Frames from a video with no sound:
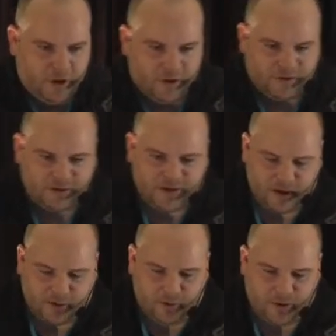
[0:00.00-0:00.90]
So let's
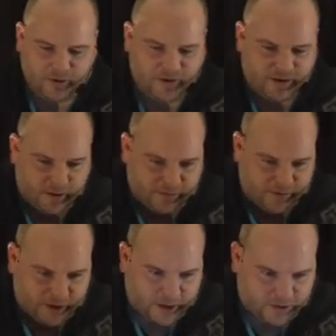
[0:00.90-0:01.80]
take a look at this kind of
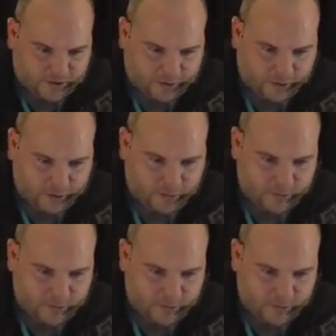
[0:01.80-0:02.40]
in action here.